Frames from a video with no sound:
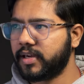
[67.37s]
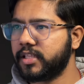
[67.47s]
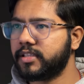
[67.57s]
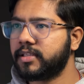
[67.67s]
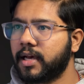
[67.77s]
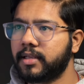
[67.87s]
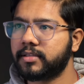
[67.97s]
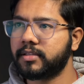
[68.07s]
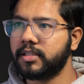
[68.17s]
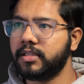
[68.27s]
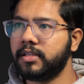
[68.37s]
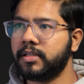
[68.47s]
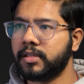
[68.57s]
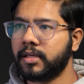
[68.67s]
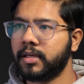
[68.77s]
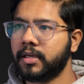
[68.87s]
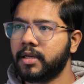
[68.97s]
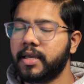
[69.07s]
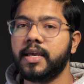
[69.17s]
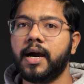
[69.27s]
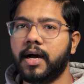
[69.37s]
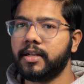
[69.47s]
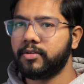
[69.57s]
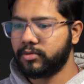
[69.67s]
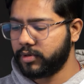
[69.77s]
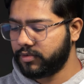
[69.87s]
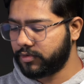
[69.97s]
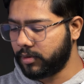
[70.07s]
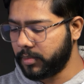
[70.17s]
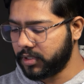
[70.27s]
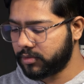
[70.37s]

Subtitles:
I'll just ask the AI to do it for me.